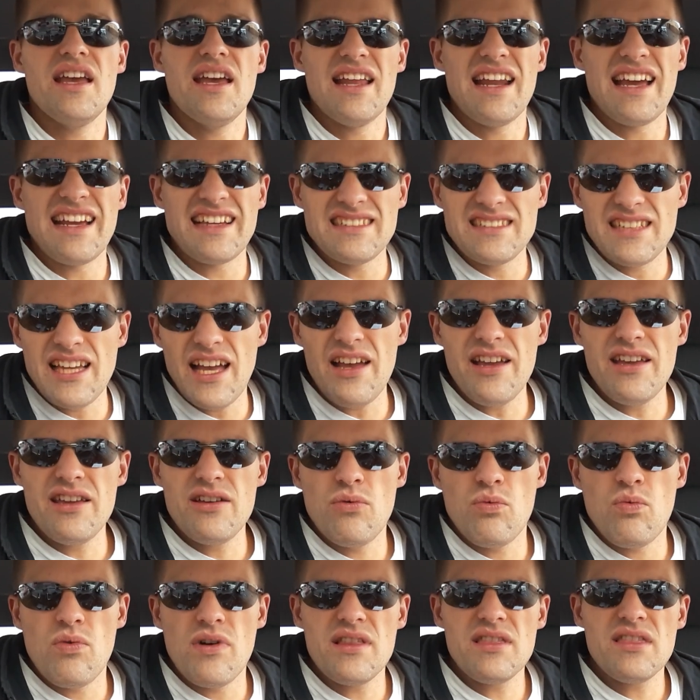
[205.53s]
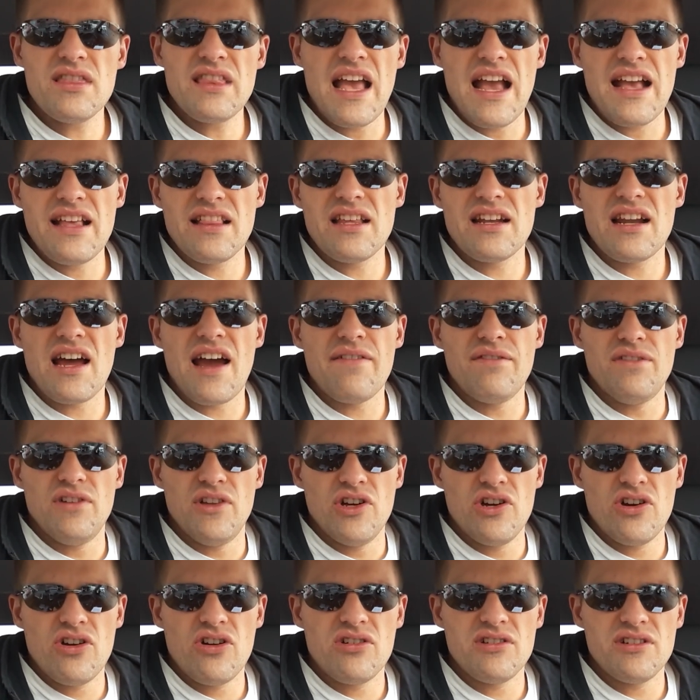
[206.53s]
And I can tell you one thing that I've
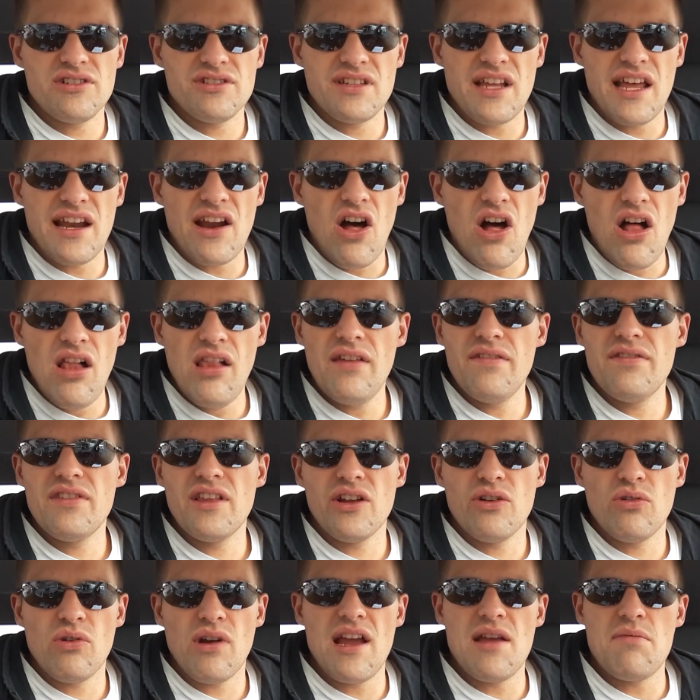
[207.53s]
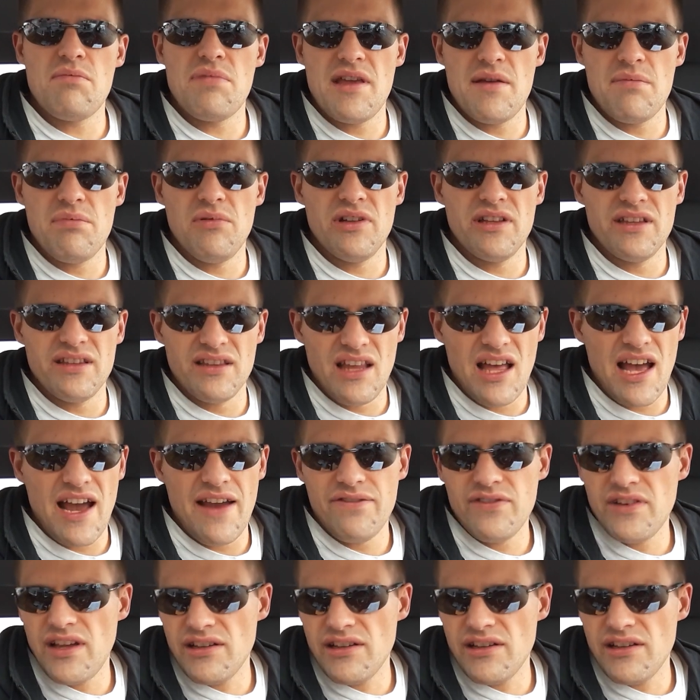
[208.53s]
learned is that all of the great people in life,